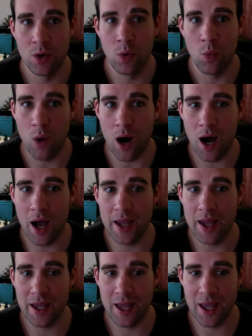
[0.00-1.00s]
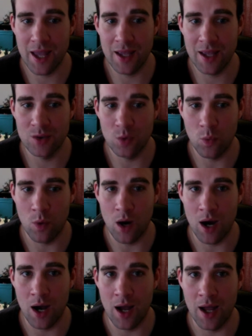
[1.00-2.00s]
Why and
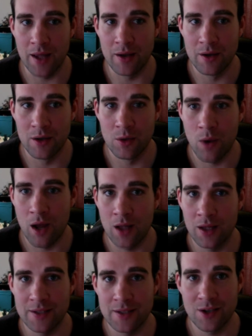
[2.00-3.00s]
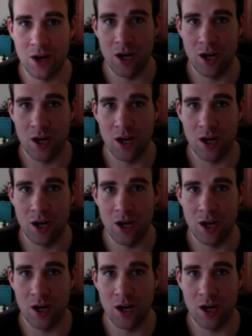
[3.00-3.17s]
why? Well, let's talk